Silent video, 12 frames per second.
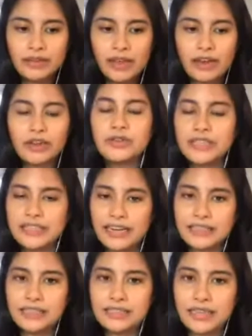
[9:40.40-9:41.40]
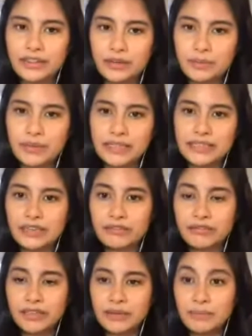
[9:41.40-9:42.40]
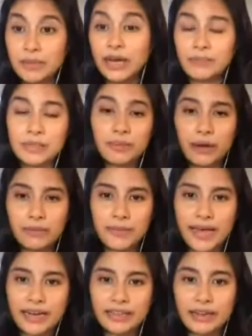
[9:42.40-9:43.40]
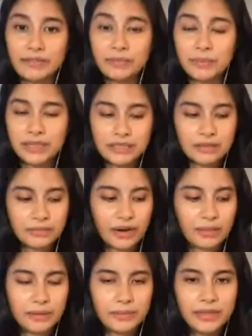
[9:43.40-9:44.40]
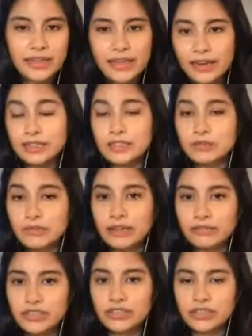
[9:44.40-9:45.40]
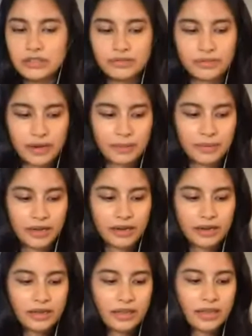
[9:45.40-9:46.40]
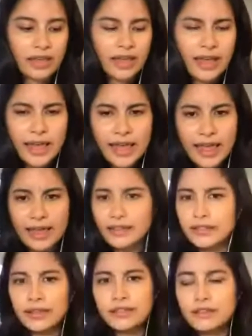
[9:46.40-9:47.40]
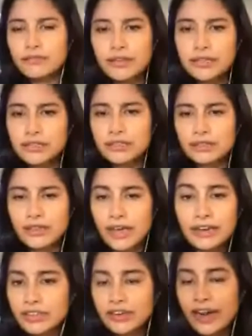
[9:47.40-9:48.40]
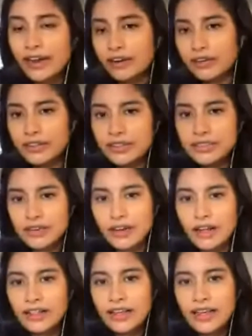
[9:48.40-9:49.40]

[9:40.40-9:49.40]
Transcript: and using that to decide they're policing, it really becomes problematic. They have a policing problem. And it's a well-researched phenomenon. And like the, the engineer hadn't heard this at all.